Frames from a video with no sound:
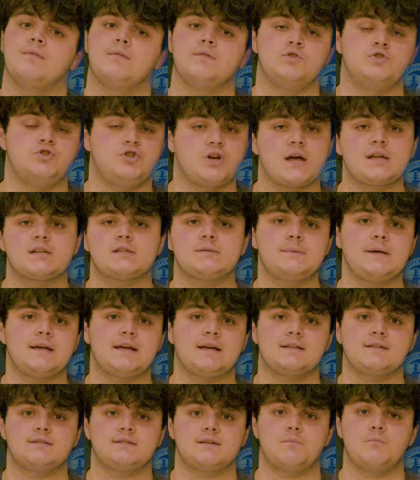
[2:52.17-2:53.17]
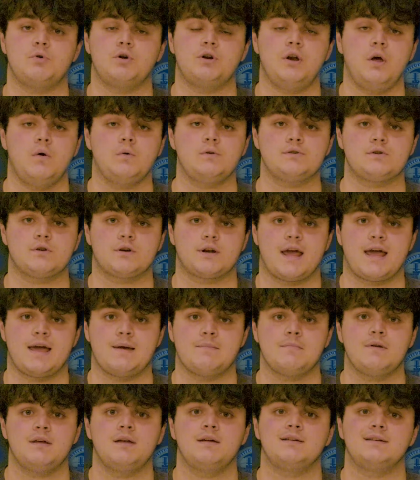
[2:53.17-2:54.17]
Just because someone knows your
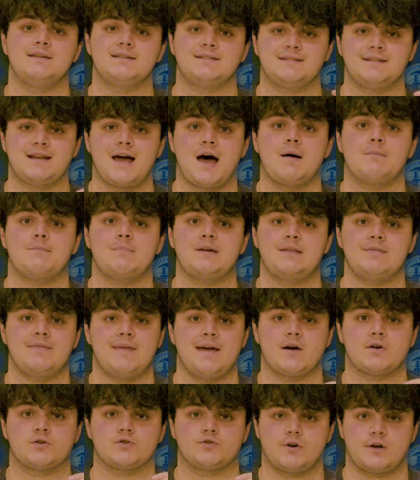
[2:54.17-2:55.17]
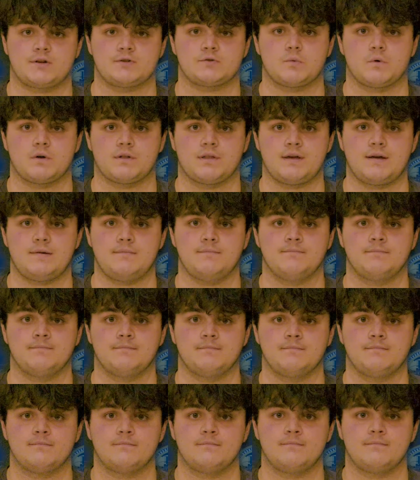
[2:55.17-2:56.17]
name does not mean they are trustworthy.
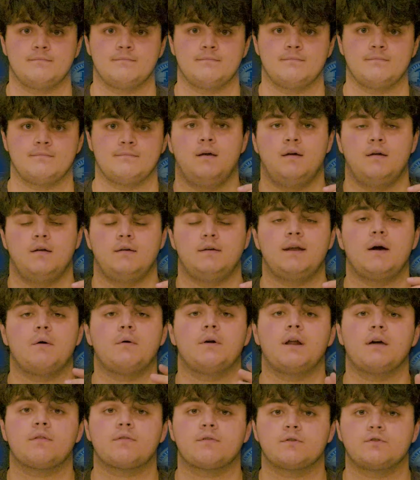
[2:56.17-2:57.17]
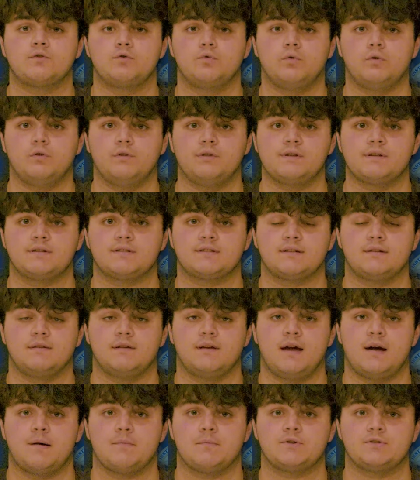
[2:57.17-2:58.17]
Now, another tool that
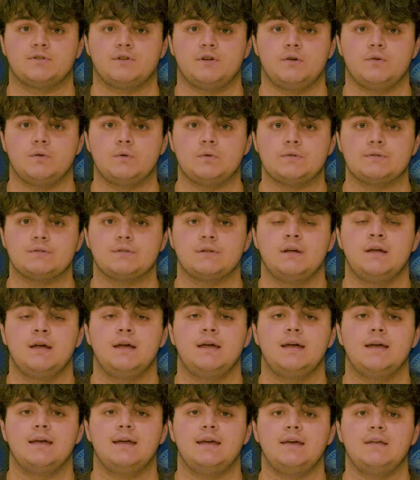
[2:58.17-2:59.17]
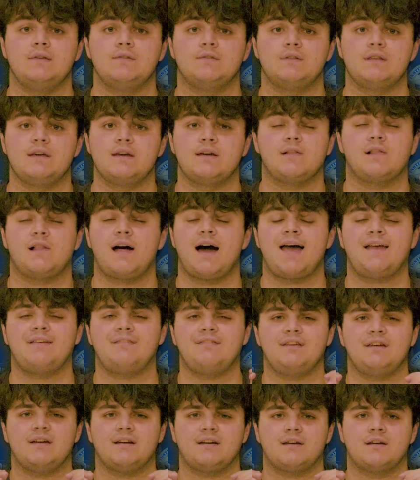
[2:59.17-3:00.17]
scammers use is the
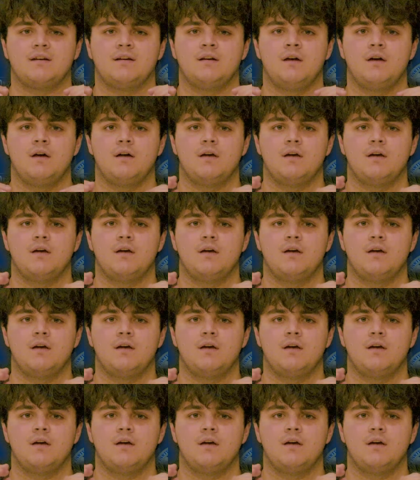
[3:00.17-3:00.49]
classic,